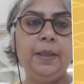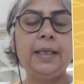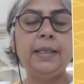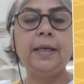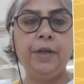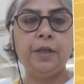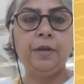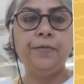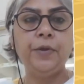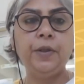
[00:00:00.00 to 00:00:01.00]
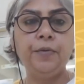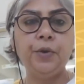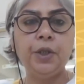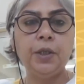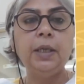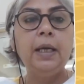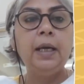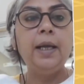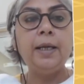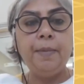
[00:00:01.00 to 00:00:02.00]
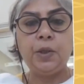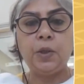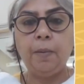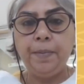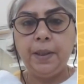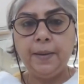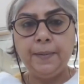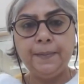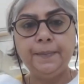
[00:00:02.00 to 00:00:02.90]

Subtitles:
That's our vision for the future. Let me stop here.